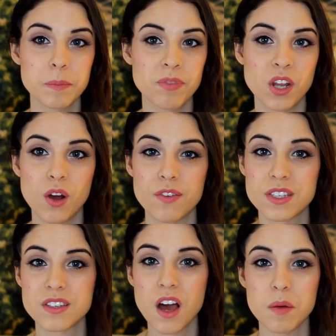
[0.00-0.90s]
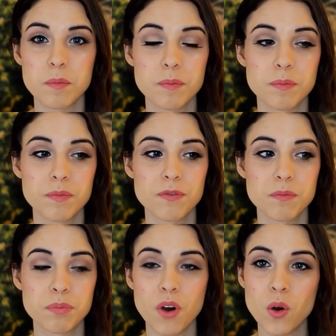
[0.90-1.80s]
you know, if it's not
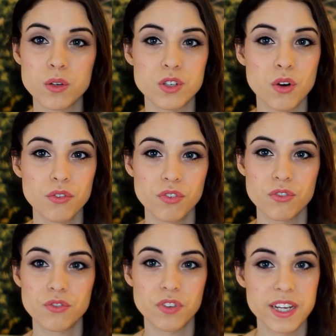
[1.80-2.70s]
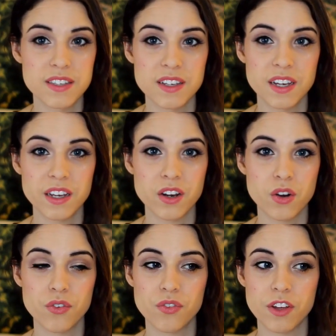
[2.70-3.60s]
broke, don't fix it. You
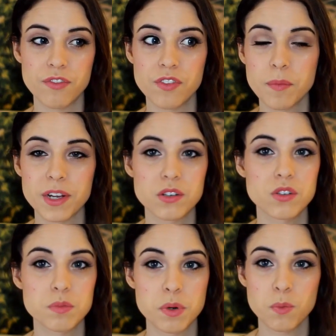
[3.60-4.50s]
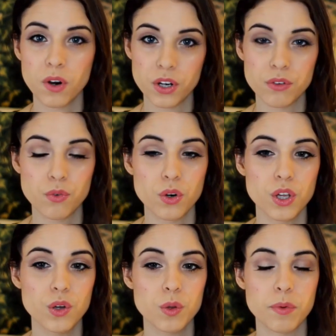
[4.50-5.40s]
know, if Lamictal's been working for
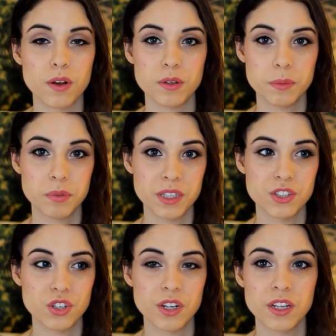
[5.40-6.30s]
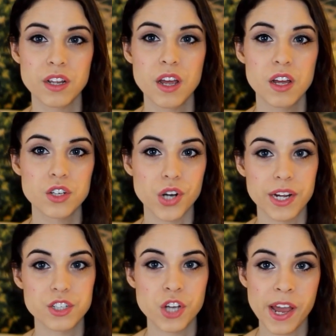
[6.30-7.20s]
you, you probably shouldn't try
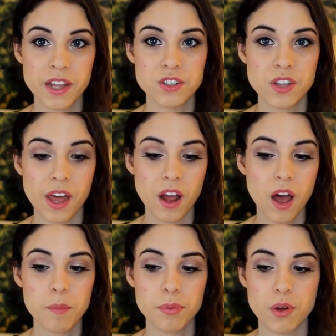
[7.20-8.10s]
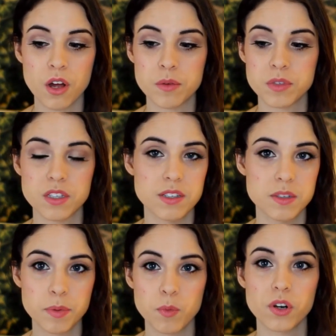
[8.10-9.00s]
and change that up since
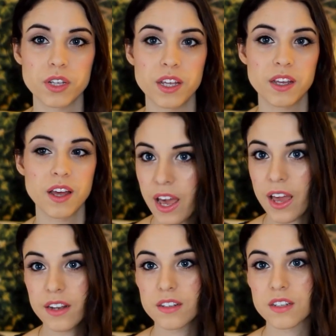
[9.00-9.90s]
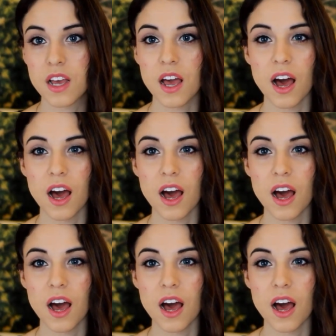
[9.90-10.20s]
it's been working. And